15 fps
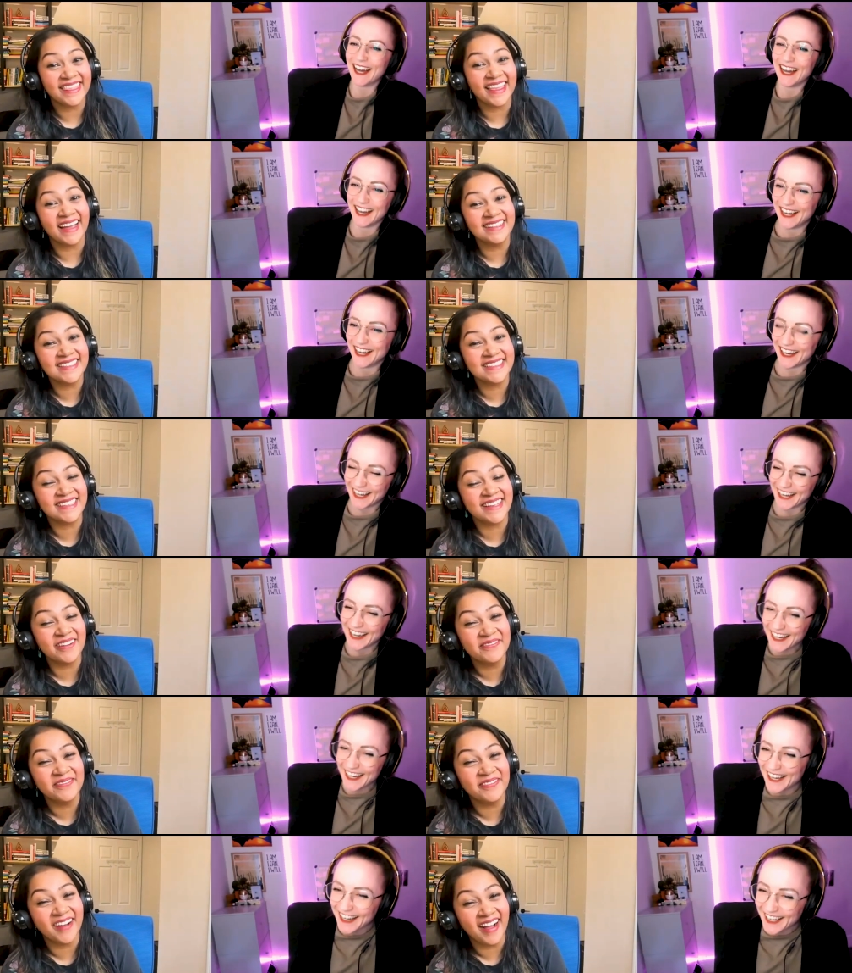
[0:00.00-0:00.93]
Speaker 1: that's so
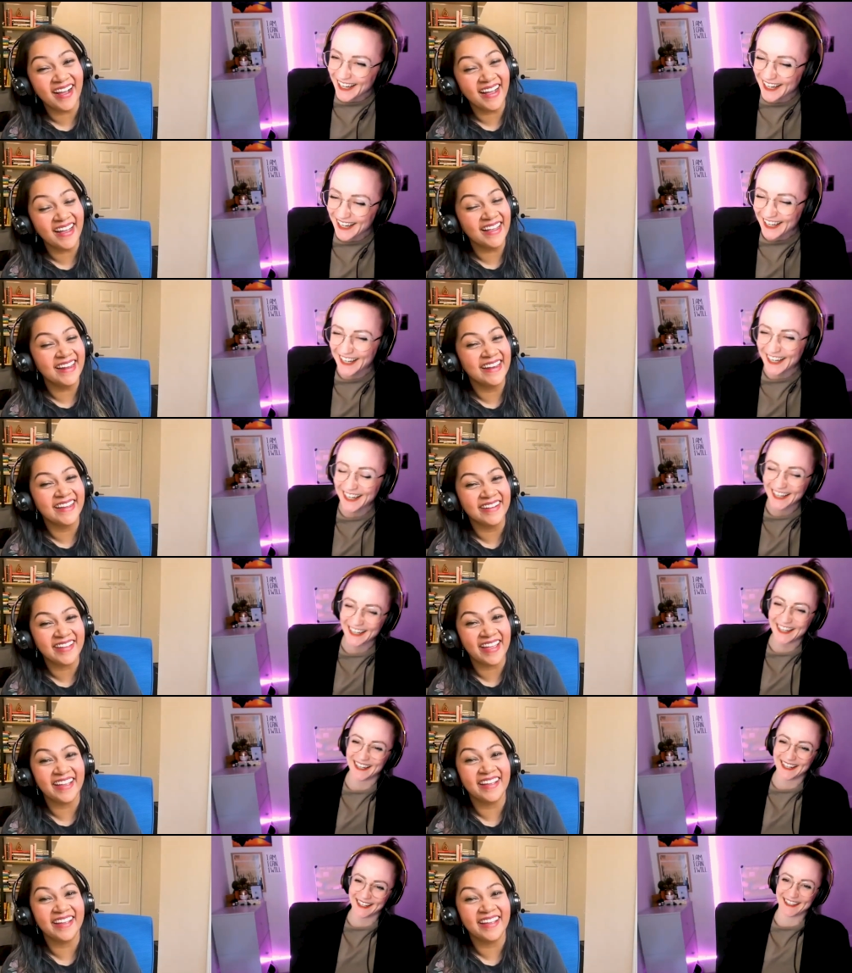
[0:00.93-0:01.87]
fun.
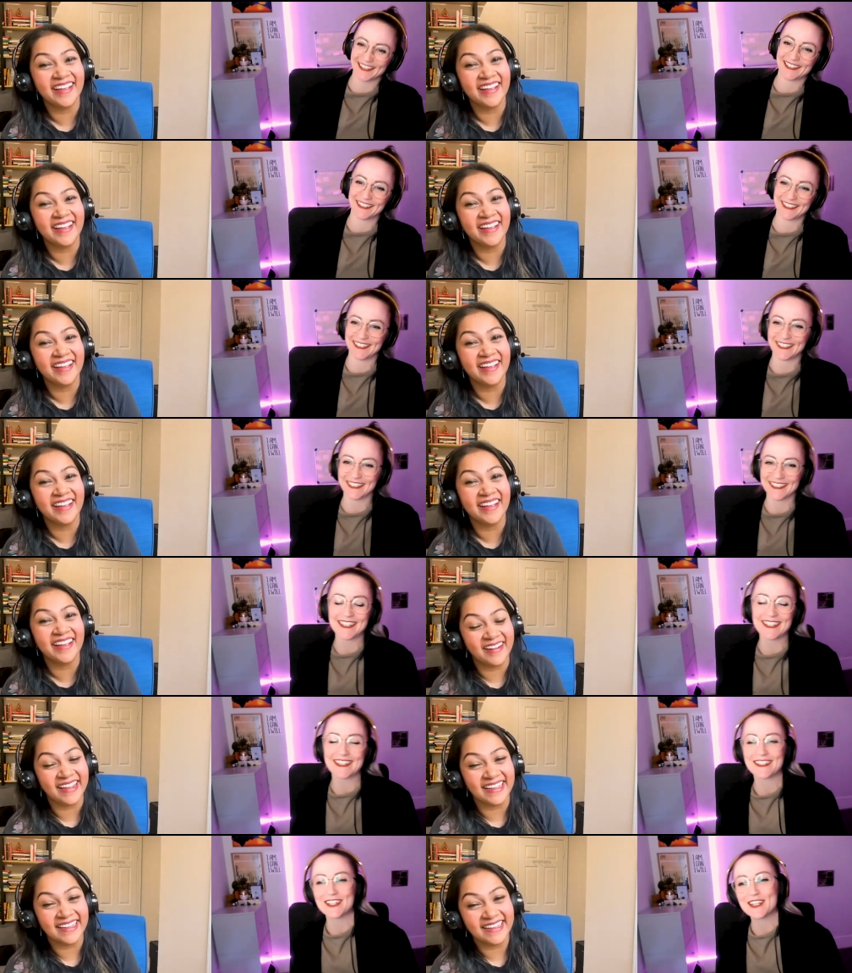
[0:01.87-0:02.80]
Okay, great. Can't
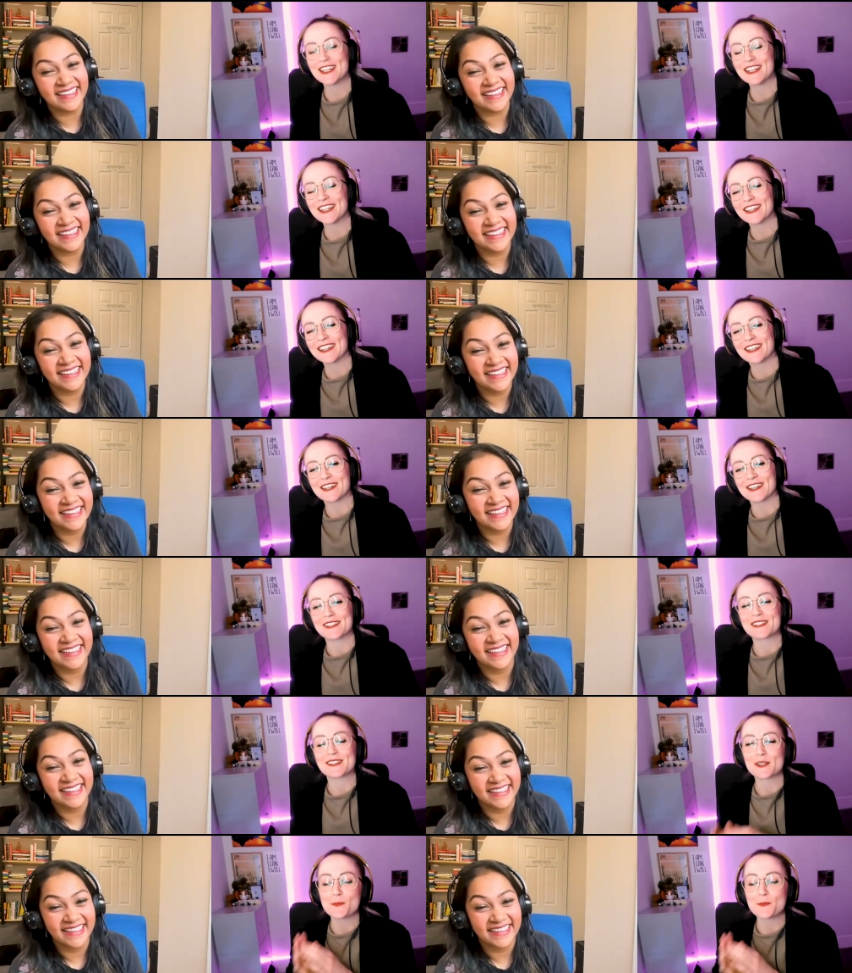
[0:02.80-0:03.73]
wait.
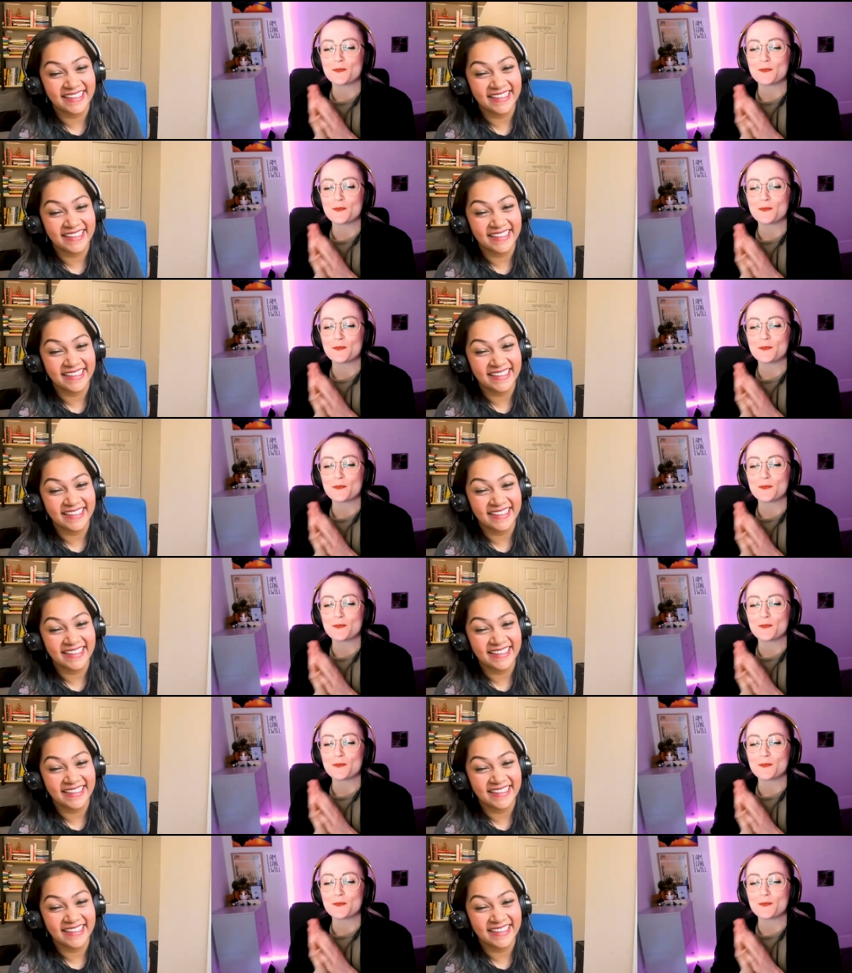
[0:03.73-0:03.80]
yes.